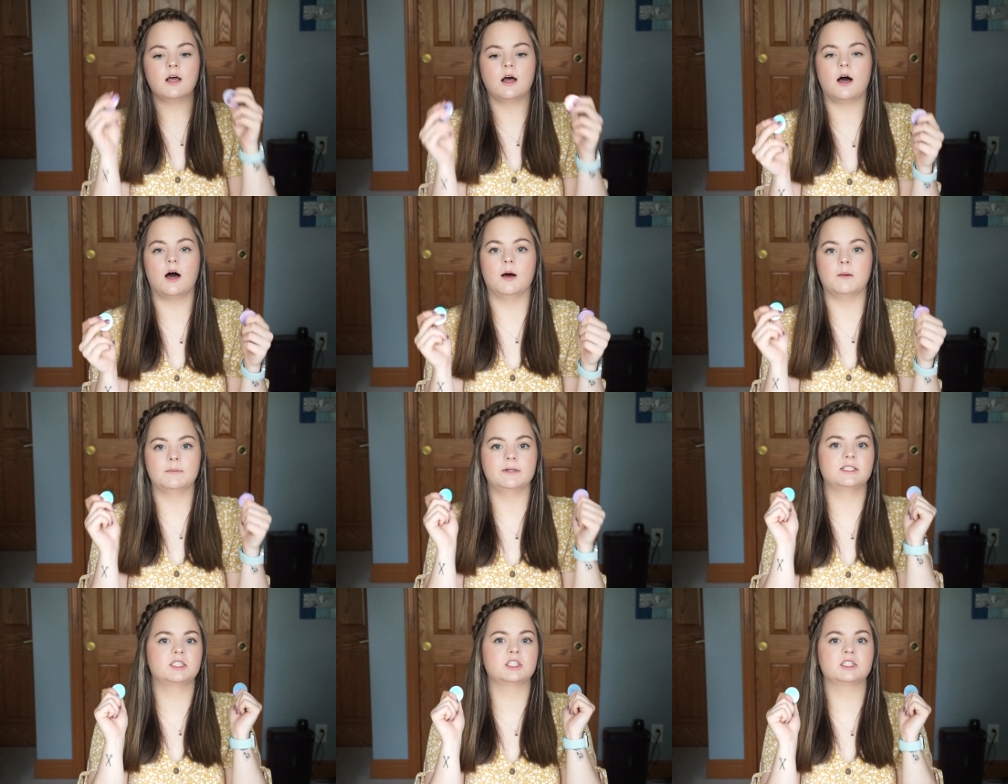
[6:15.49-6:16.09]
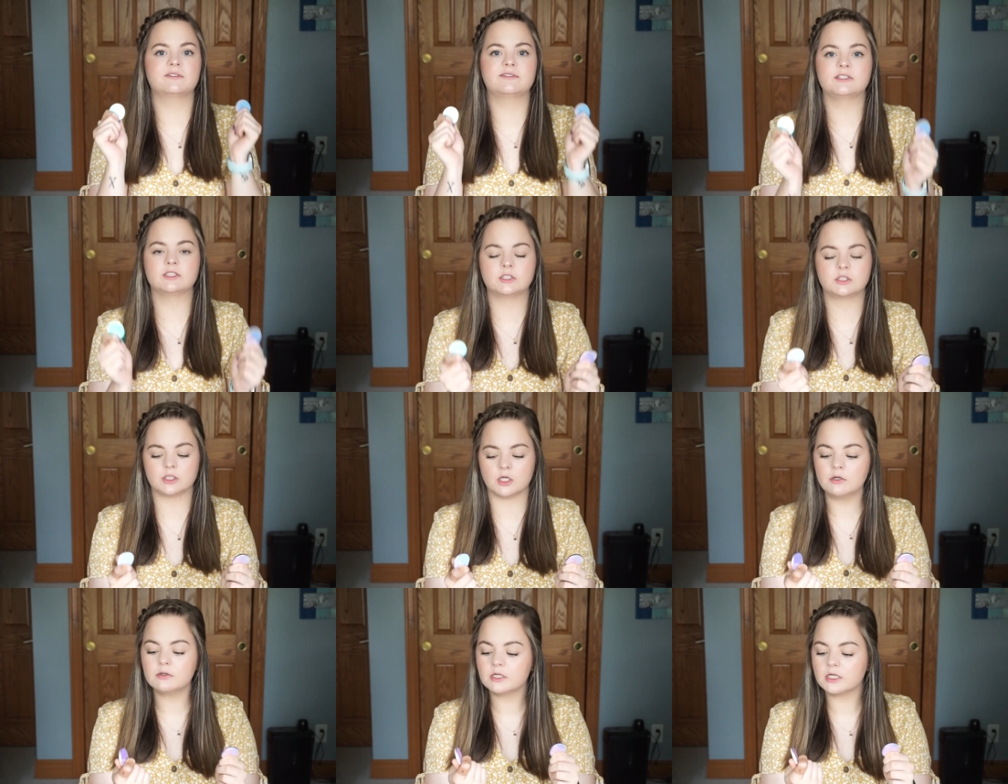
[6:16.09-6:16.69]
It just feels
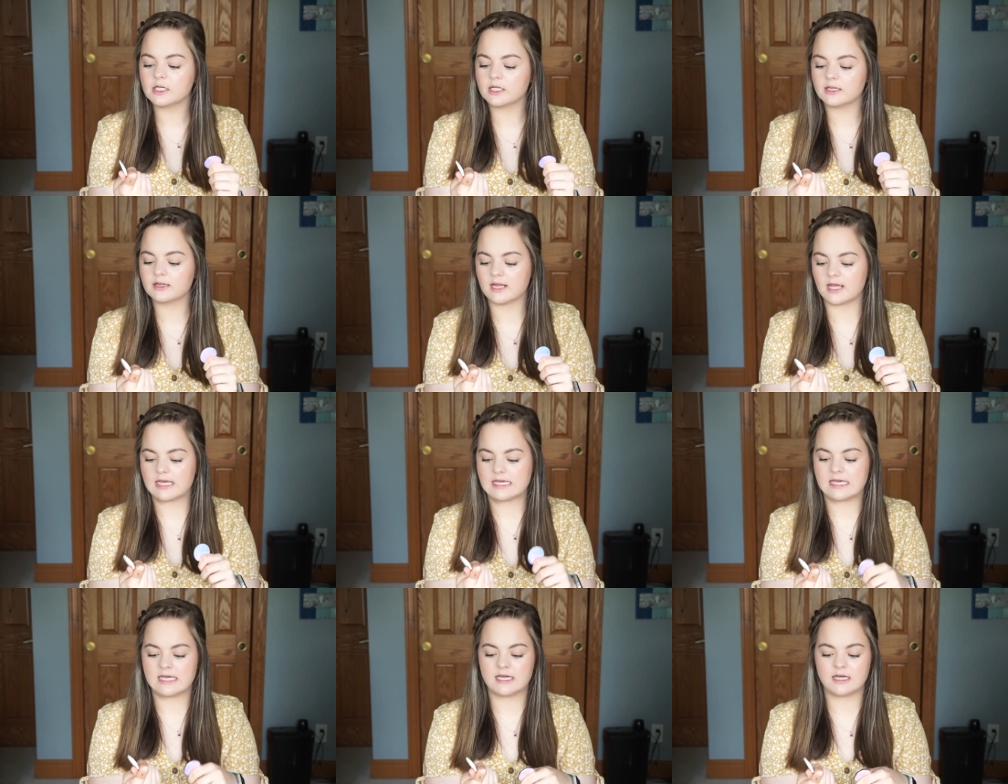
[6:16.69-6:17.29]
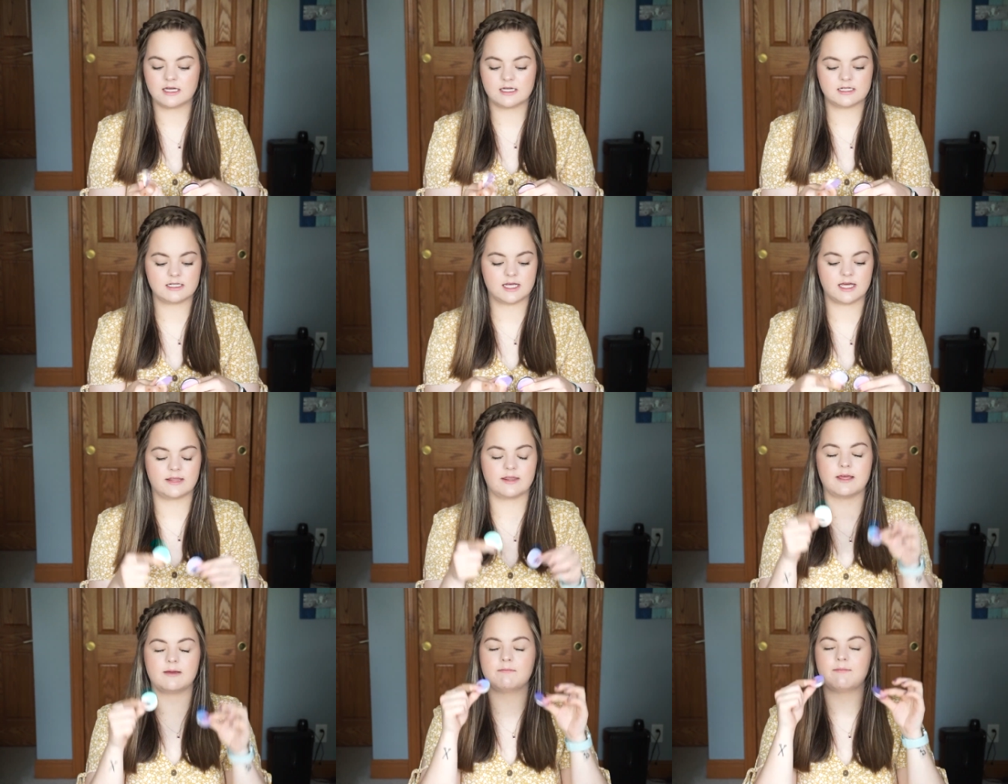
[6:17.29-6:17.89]
so good in the hand,
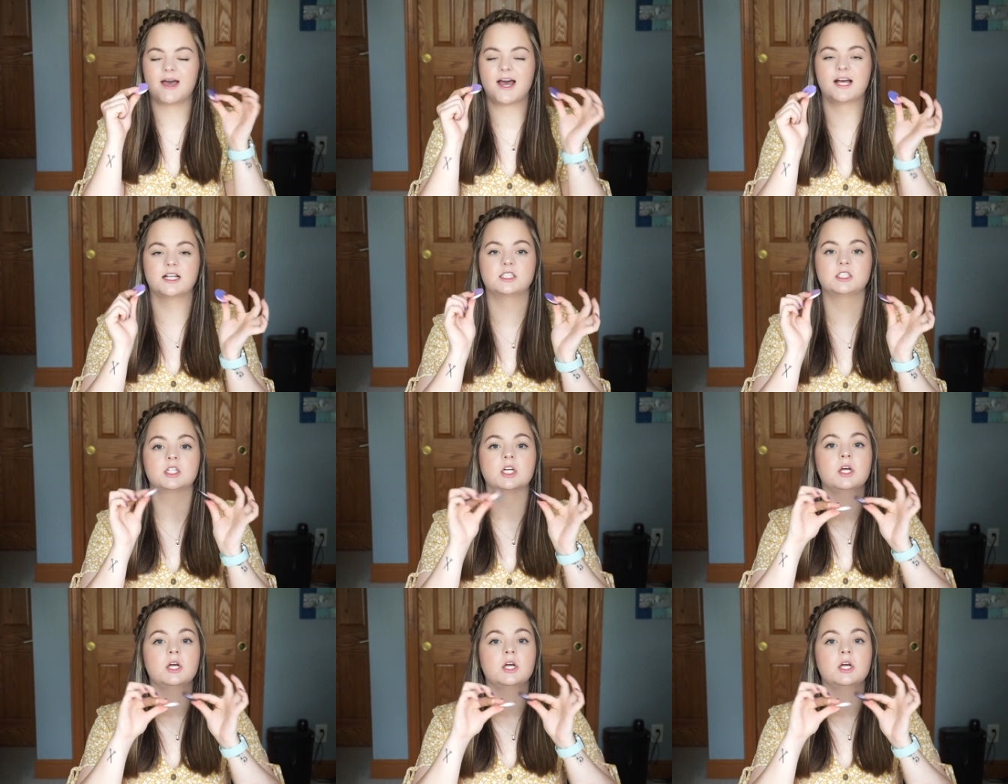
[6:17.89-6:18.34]
and they match